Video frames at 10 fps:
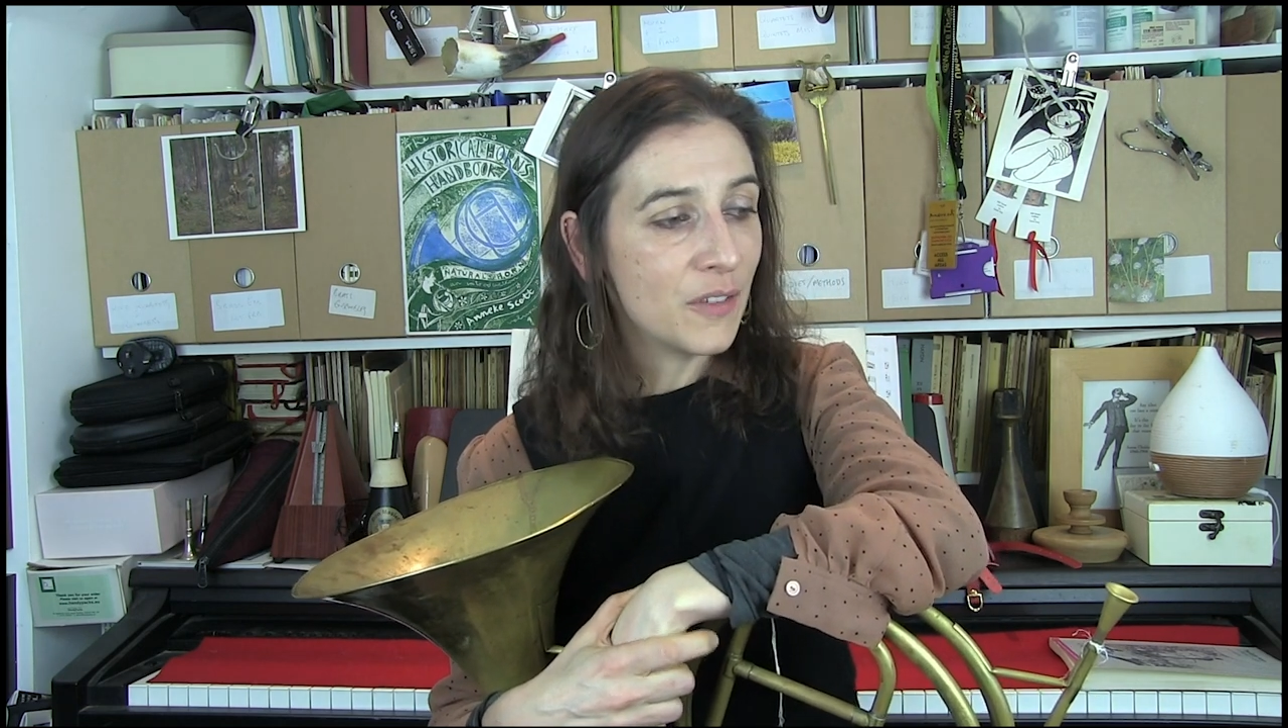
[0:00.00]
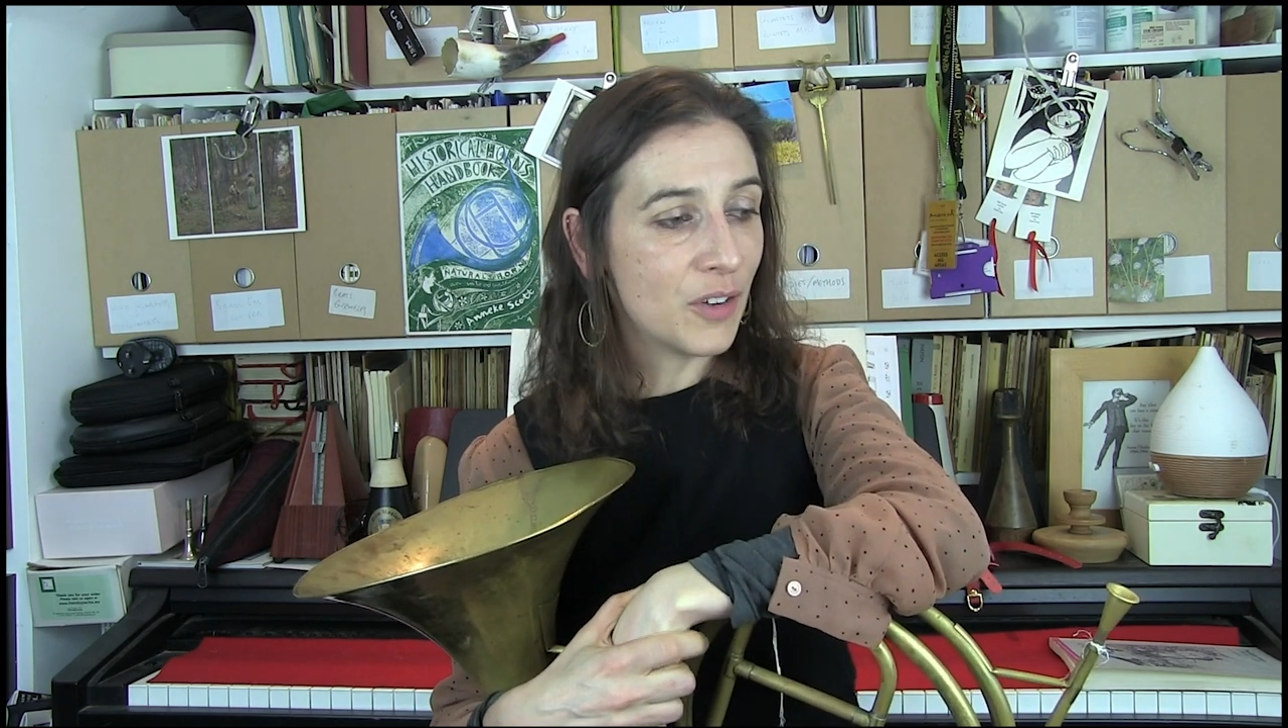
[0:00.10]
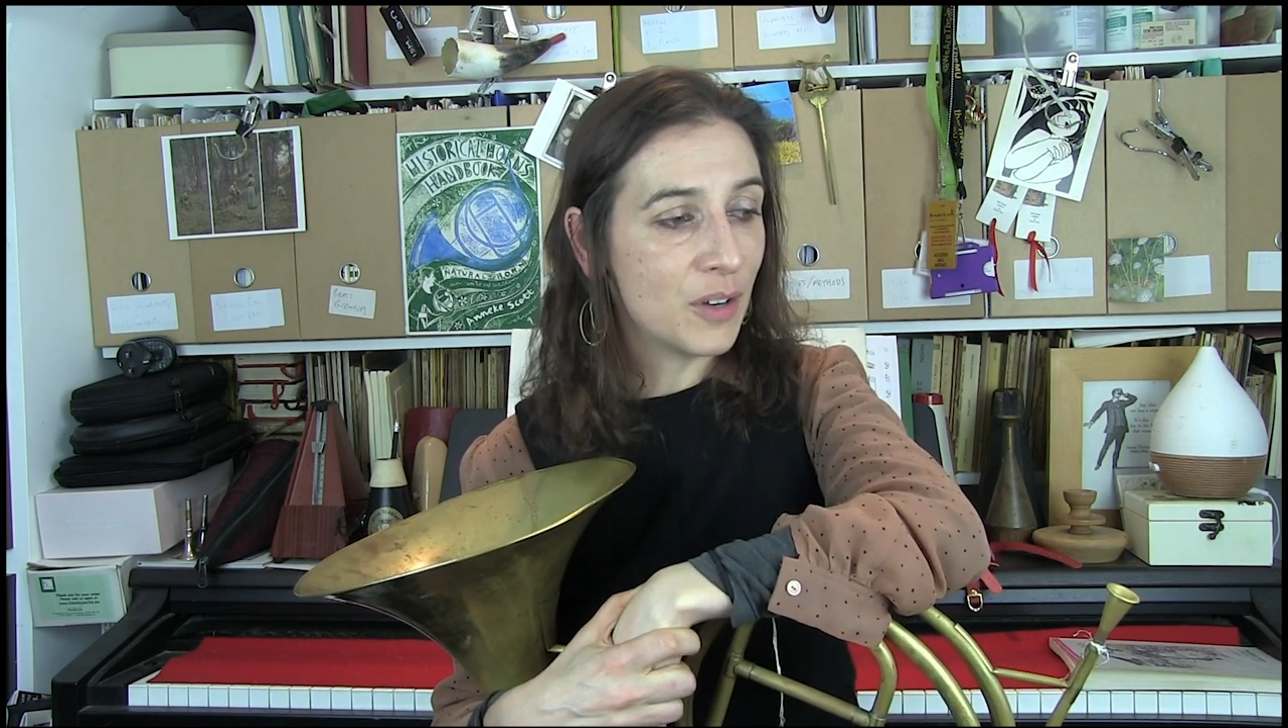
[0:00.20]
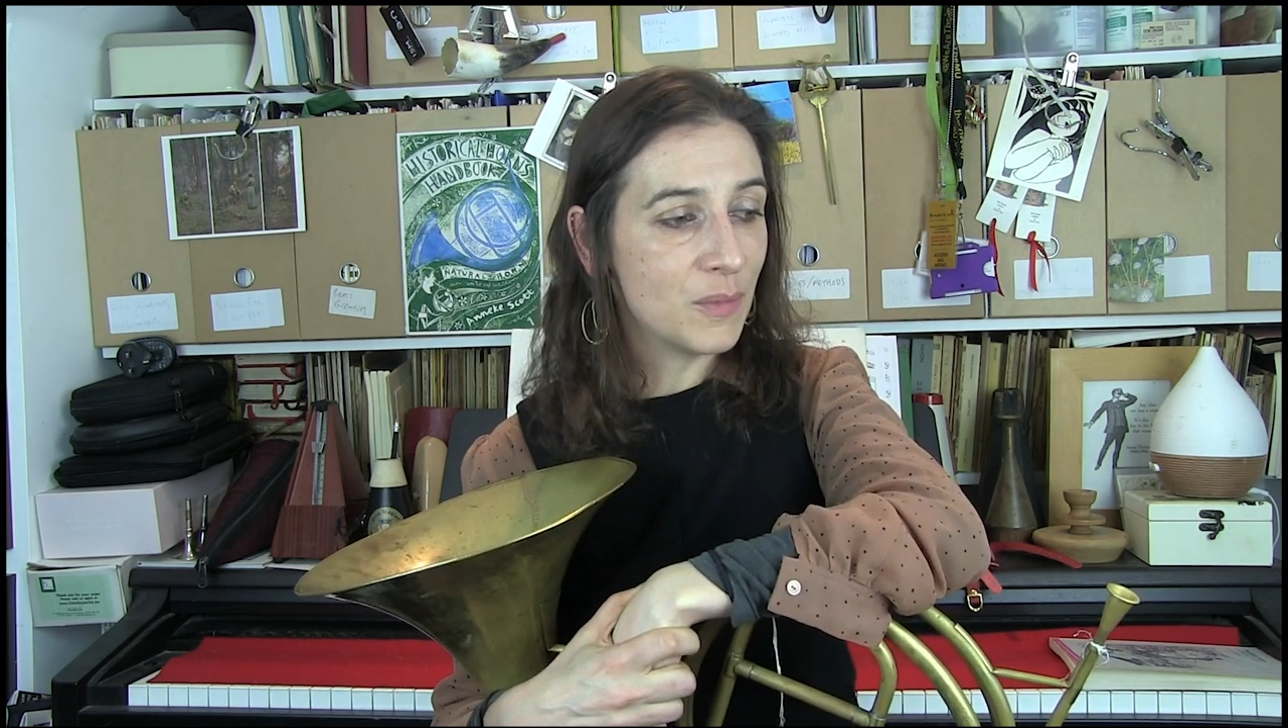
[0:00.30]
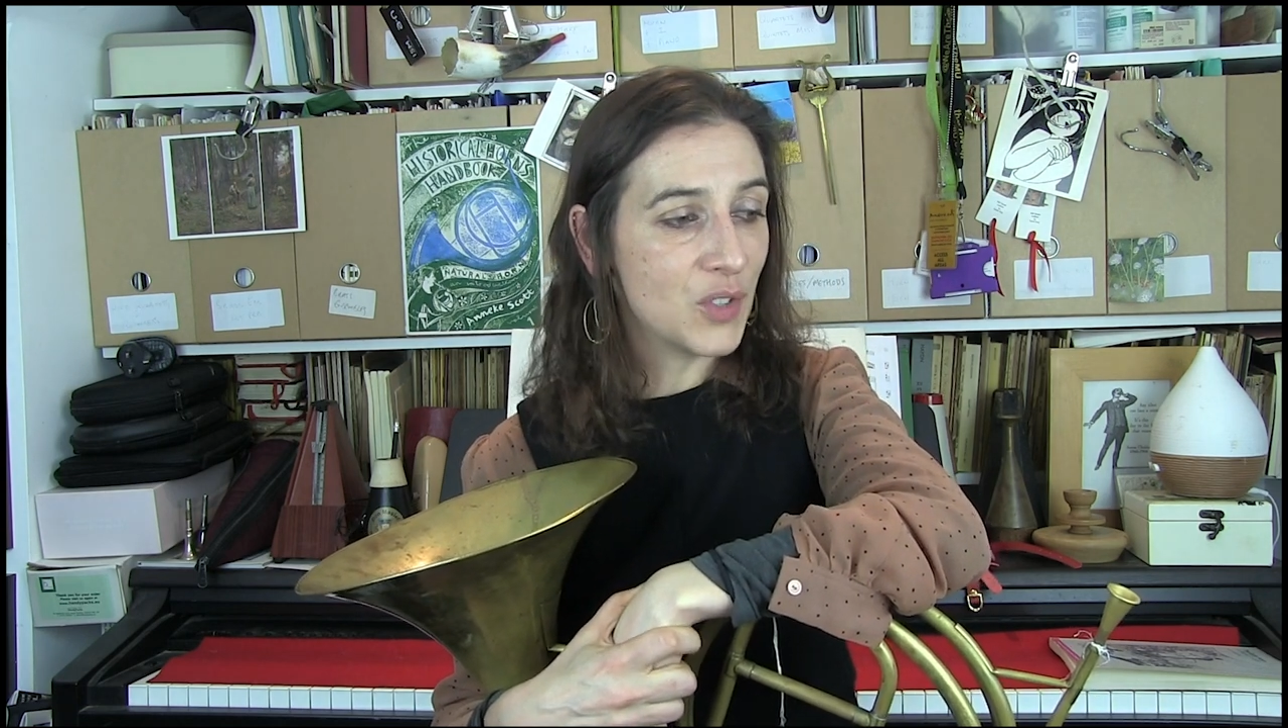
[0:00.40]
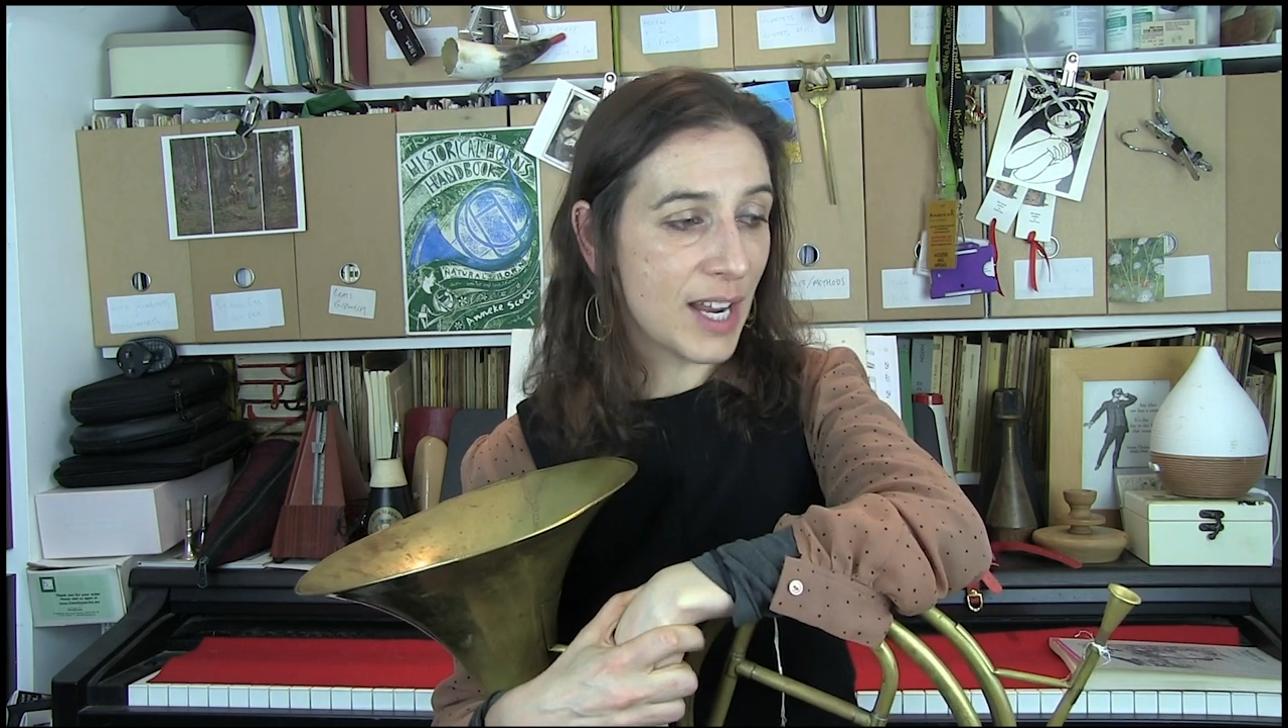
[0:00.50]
from